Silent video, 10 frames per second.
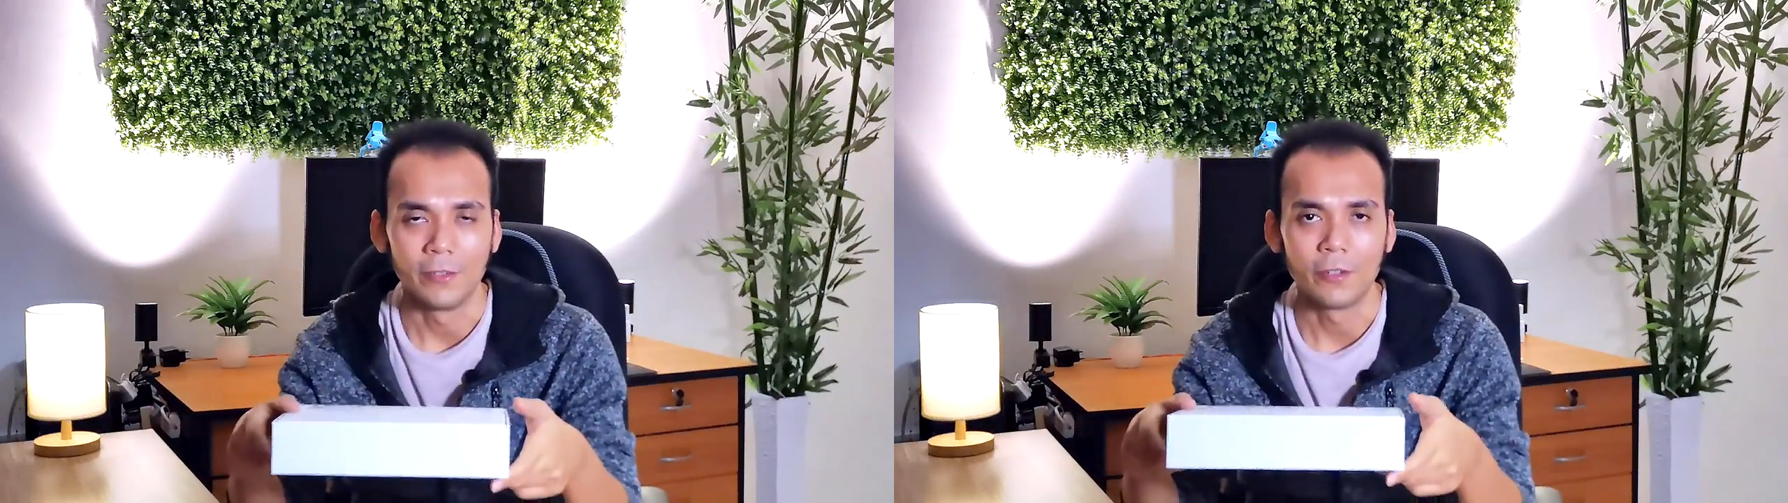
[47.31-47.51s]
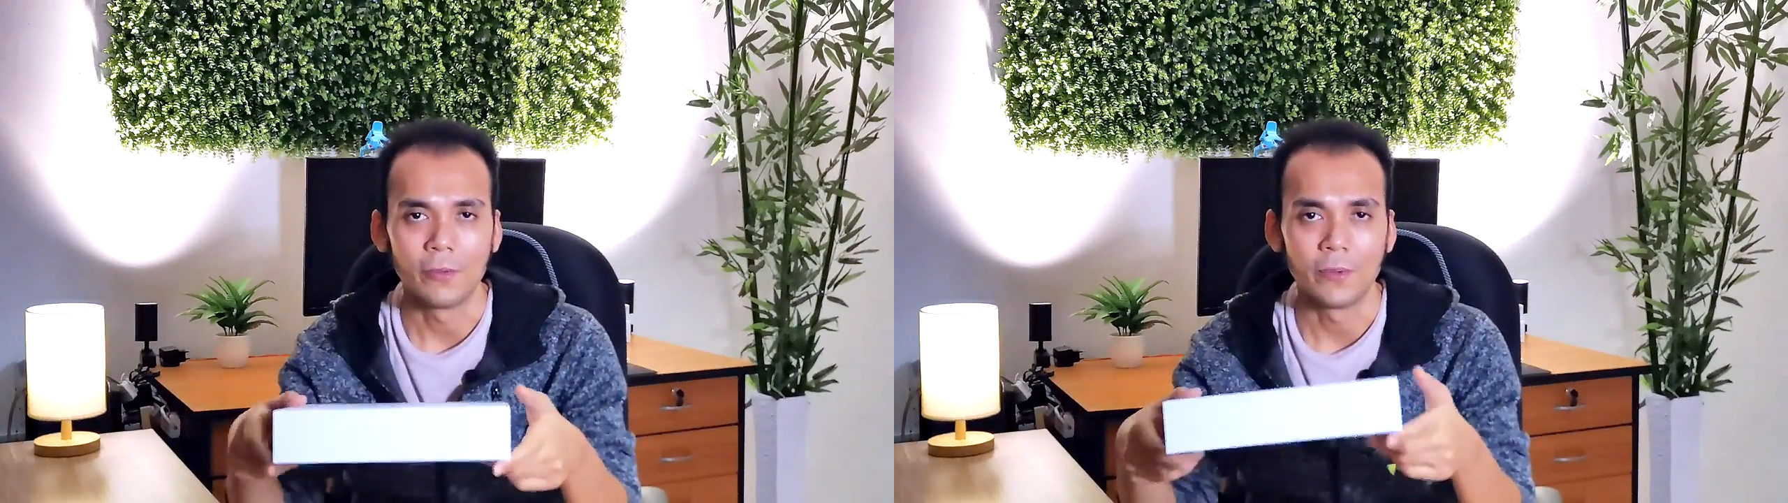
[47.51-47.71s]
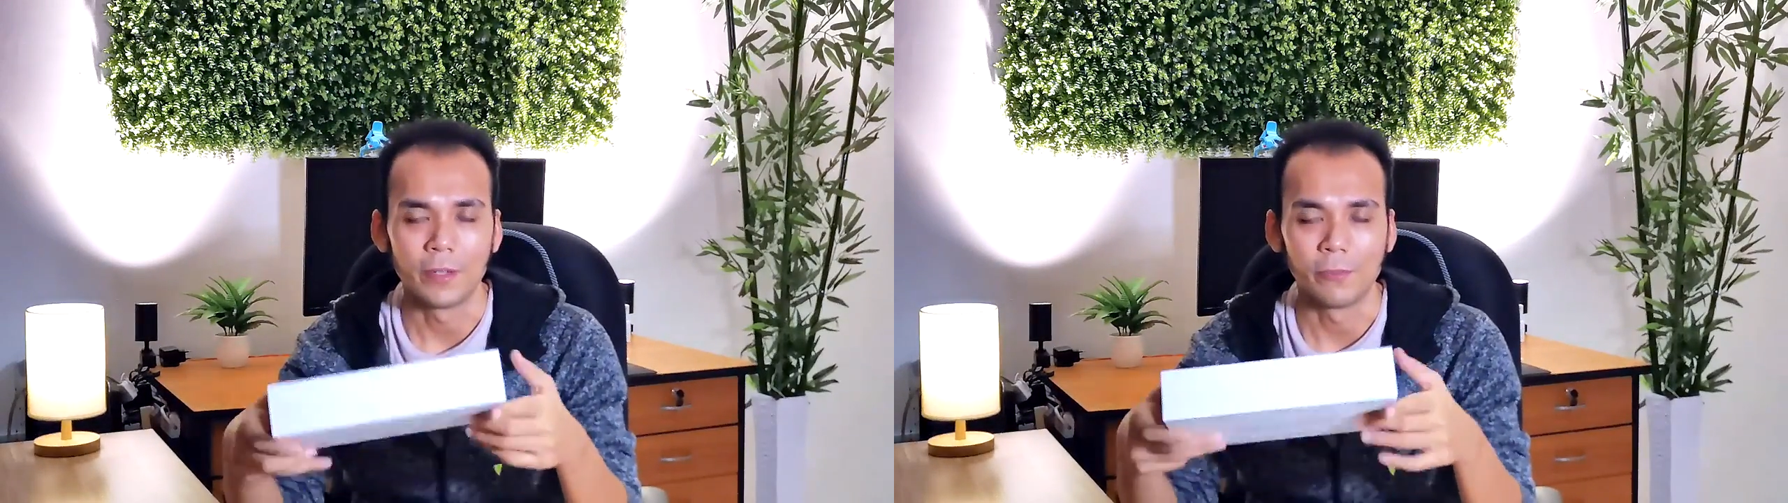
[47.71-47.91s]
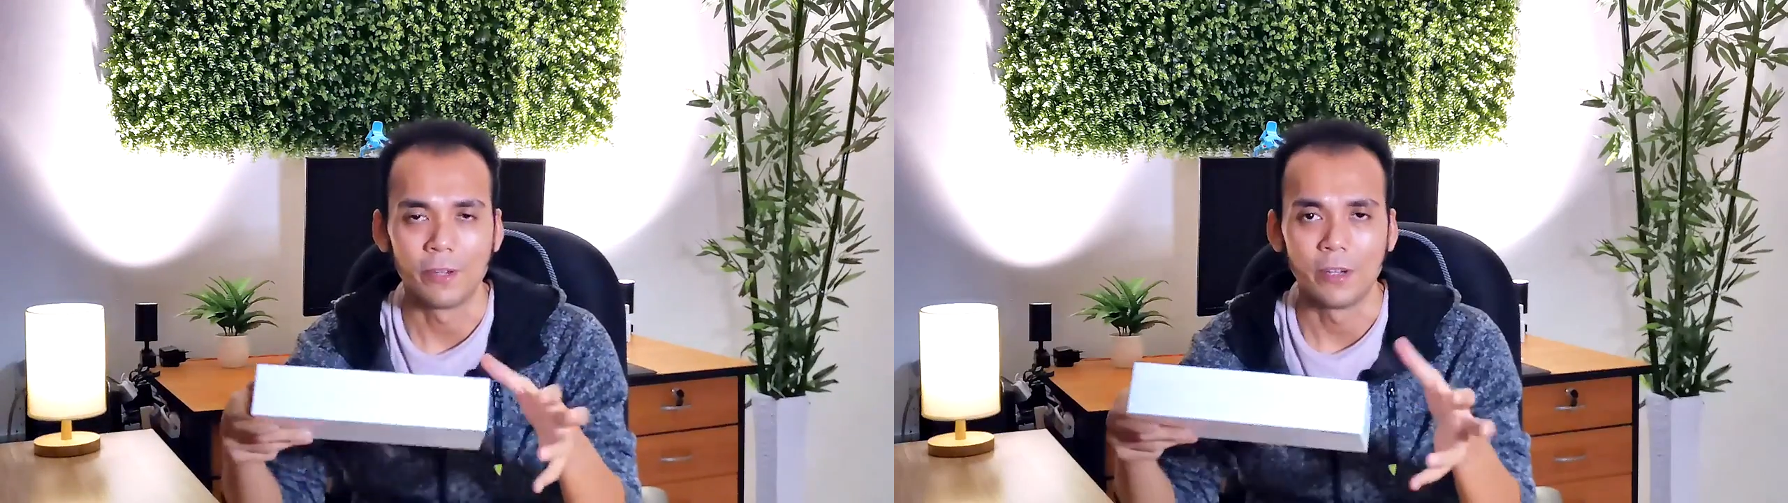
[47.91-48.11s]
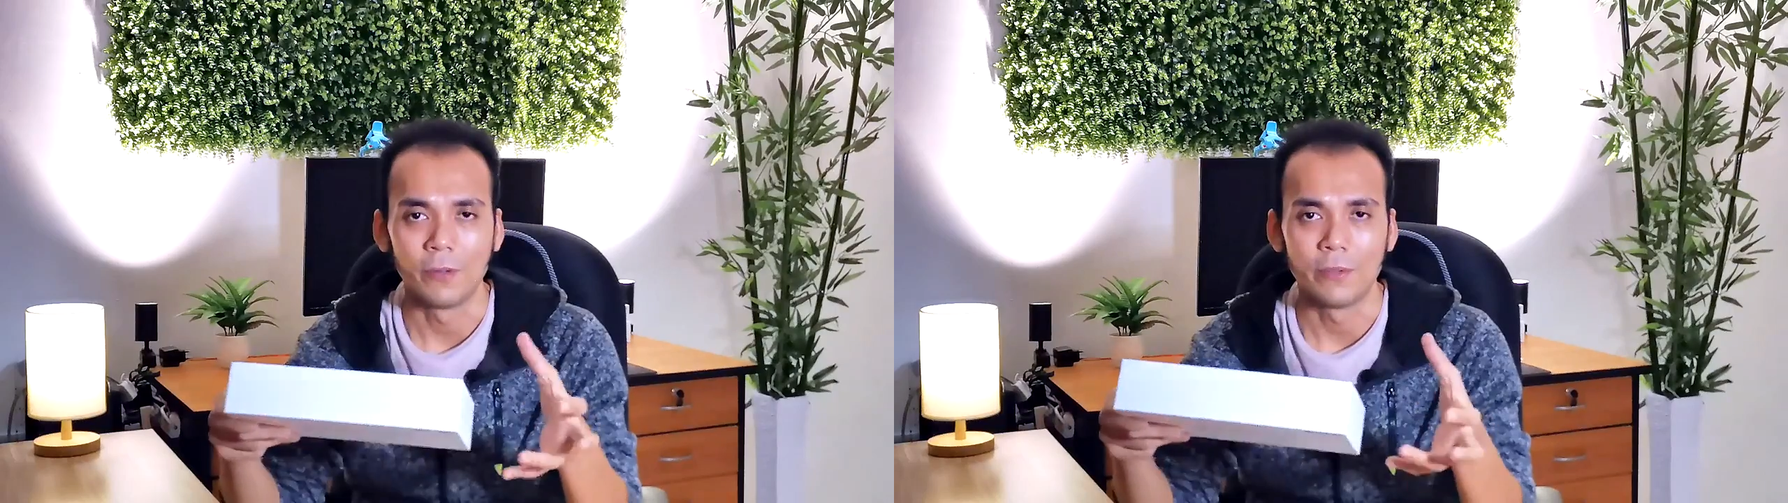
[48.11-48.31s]
you know, when
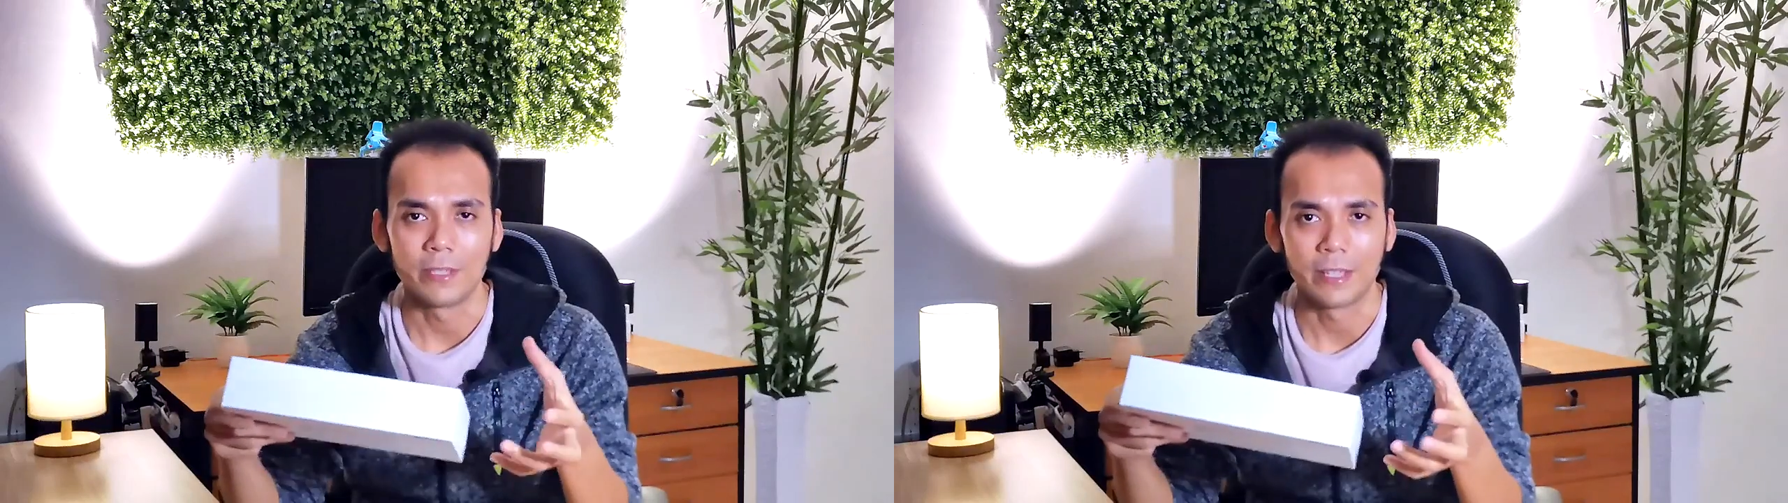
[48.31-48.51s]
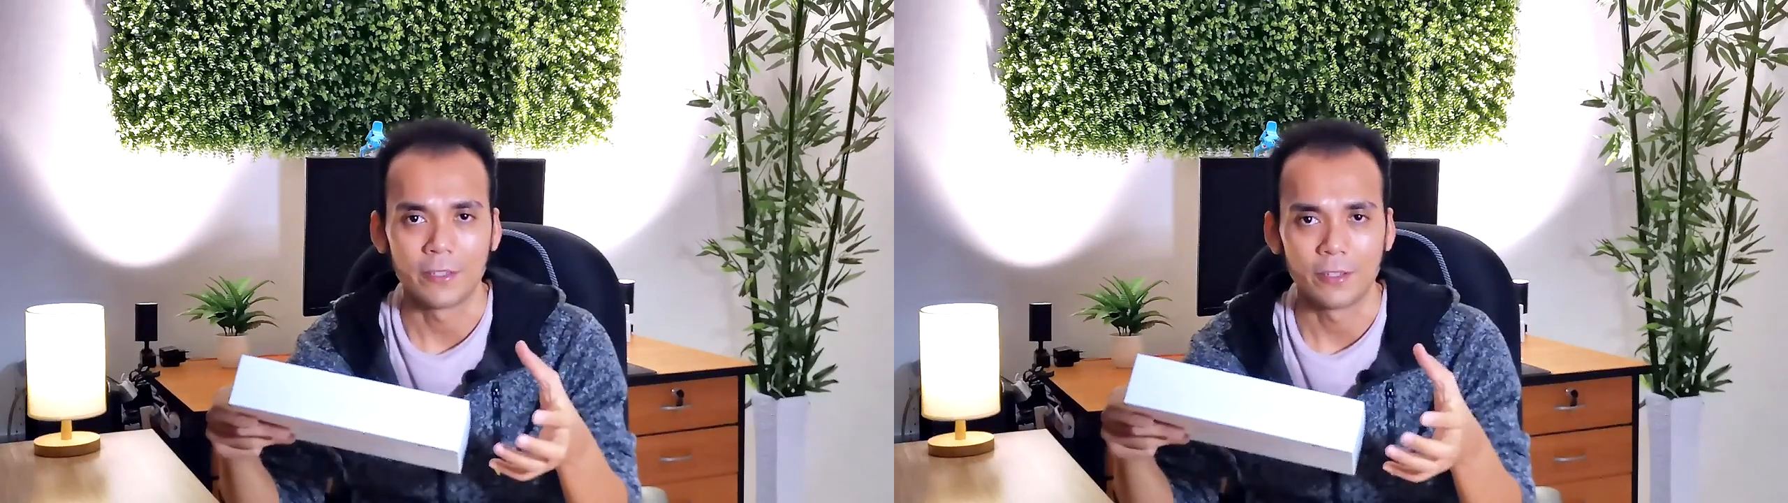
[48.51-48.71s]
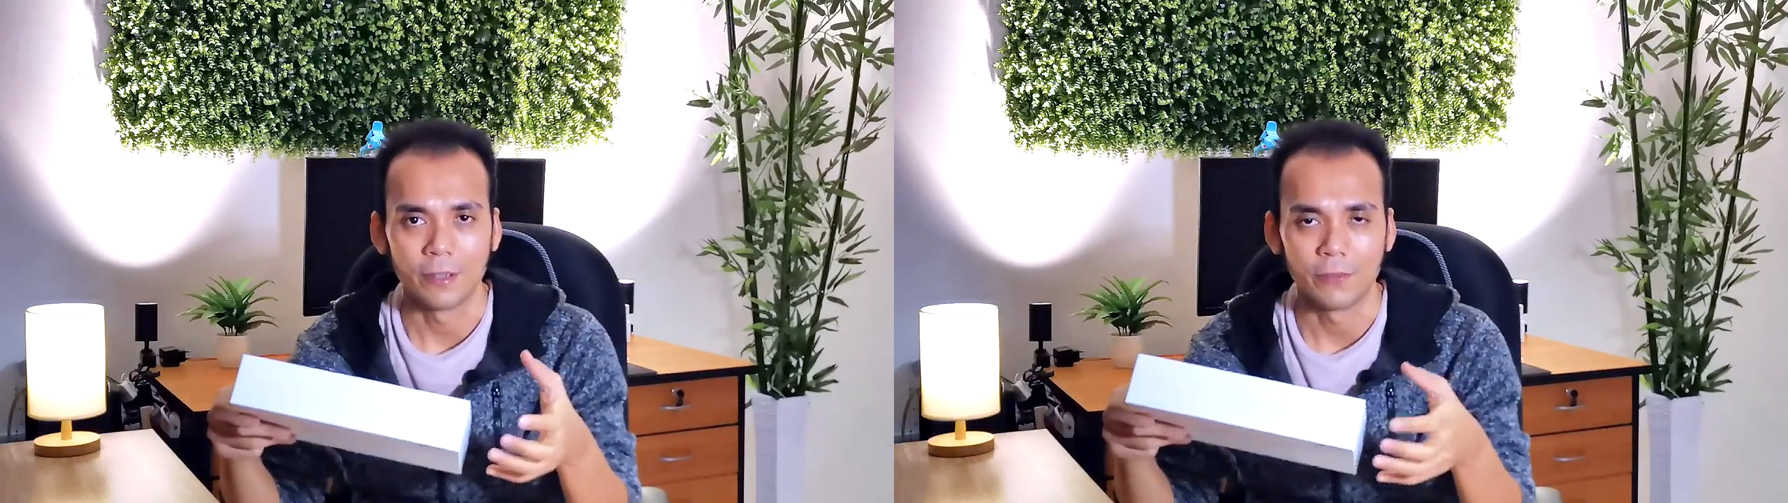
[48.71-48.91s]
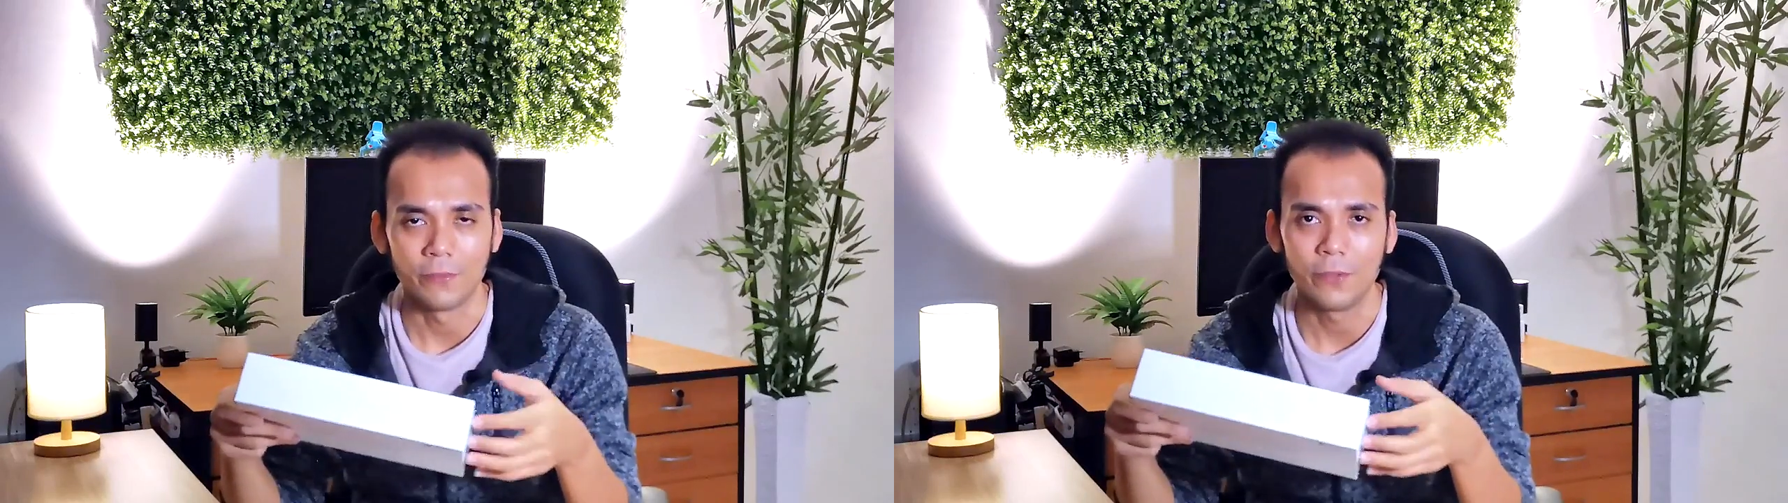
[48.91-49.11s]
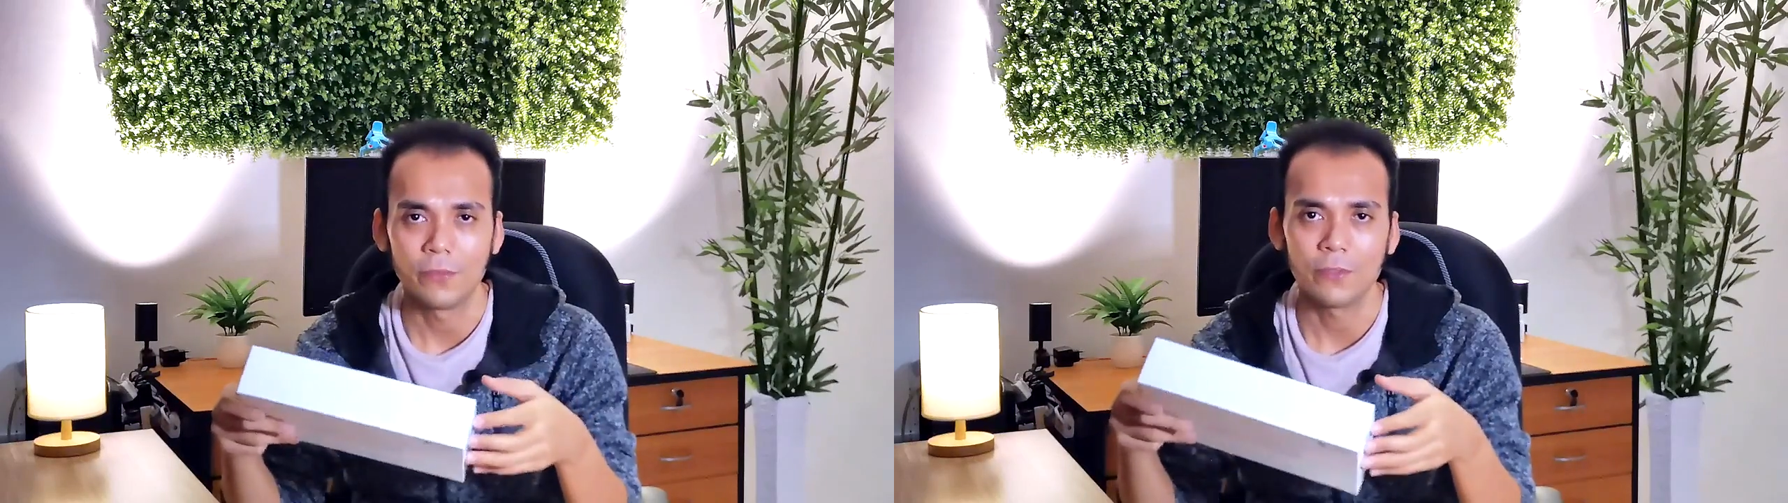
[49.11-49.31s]
we're always touching our
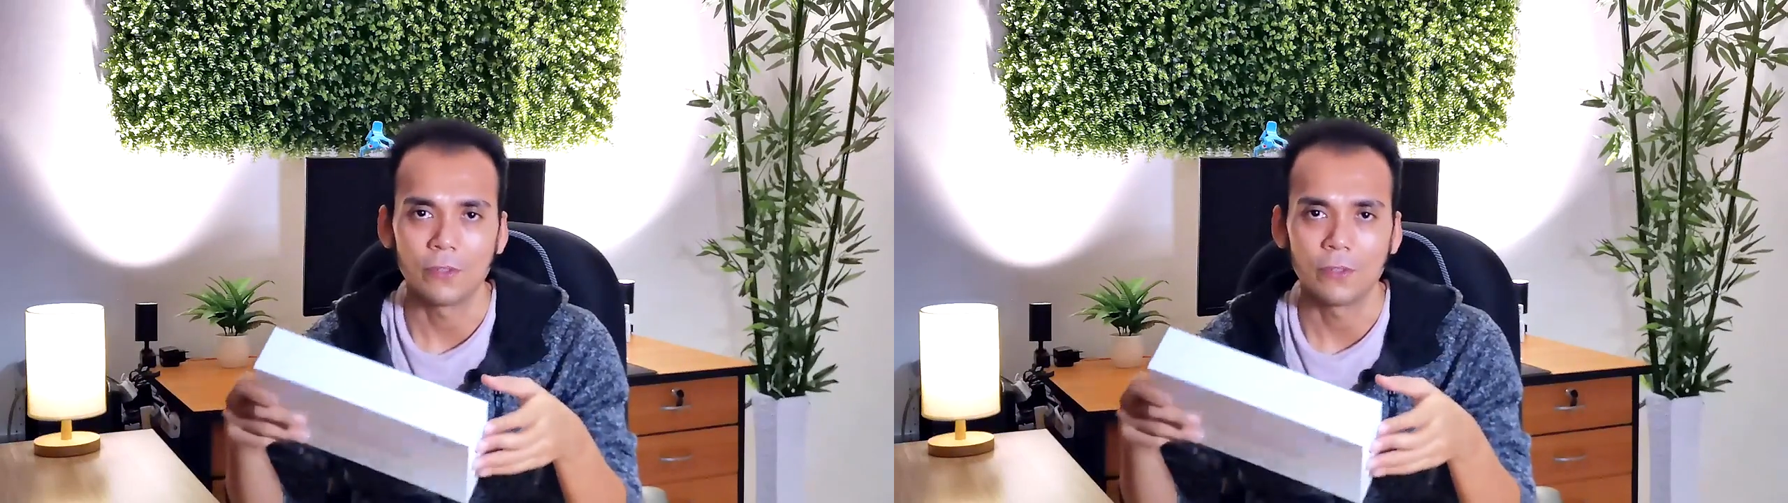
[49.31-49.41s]
phones,